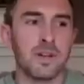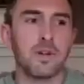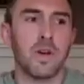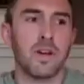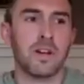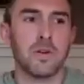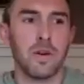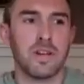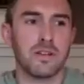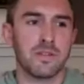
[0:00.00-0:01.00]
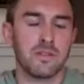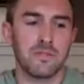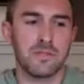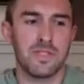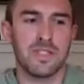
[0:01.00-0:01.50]
quick
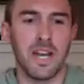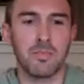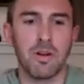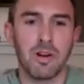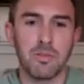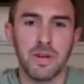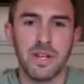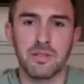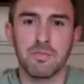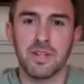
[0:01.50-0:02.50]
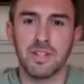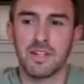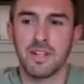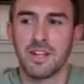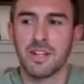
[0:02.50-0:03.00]
sidebar a bit, but
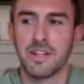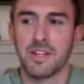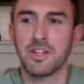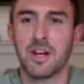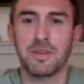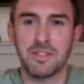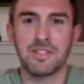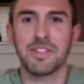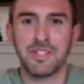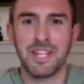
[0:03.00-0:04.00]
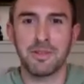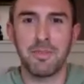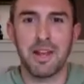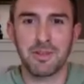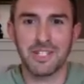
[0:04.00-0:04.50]
you talk about, taking the
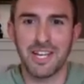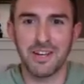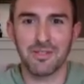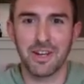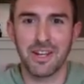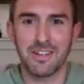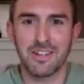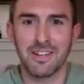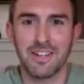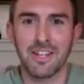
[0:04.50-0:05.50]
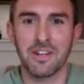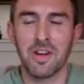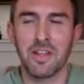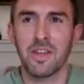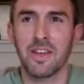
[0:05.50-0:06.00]
batteries out, right?
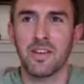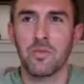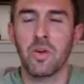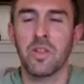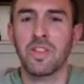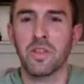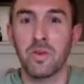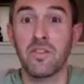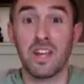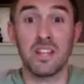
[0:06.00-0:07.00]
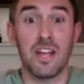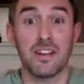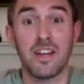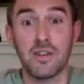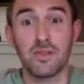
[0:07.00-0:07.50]
I think one thing that we've had a lot
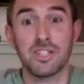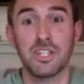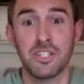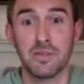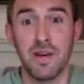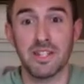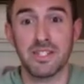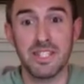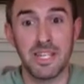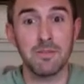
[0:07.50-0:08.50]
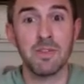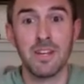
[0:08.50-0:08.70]
of conversations about as a team